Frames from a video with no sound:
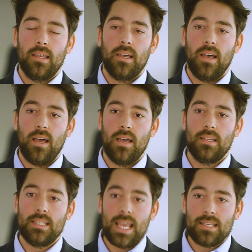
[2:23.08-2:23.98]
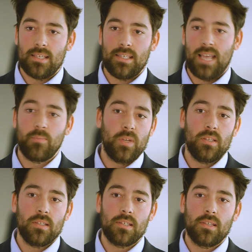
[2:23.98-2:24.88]
uh, data
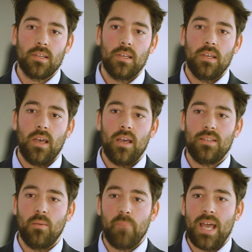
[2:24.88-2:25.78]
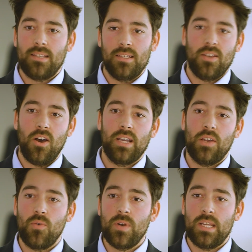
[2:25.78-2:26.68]
segments Uh, to better
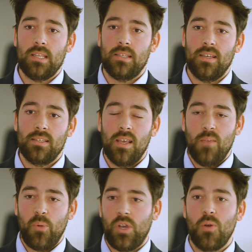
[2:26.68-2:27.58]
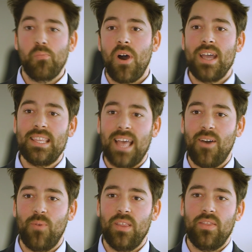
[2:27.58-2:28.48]
target audiences, but combine
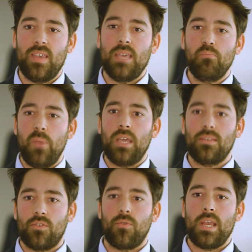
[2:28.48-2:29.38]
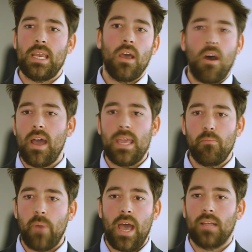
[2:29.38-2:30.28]
that with the big screen, high
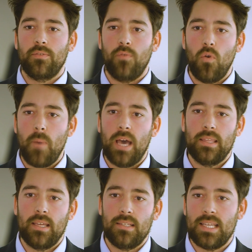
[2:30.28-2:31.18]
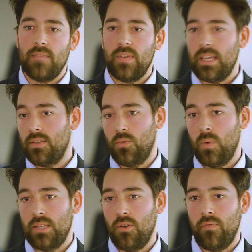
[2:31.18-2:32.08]
impact format that T V has
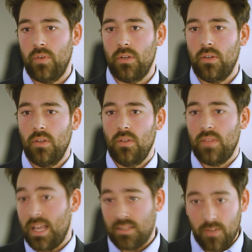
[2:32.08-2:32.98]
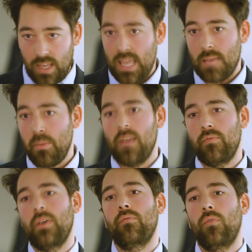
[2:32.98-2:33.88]
always offered. That's the key
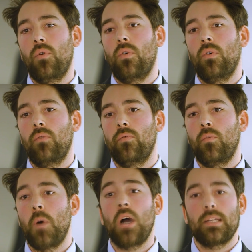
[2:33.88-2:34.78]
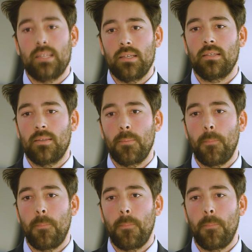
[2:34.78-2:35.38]
benefit for, for marketers.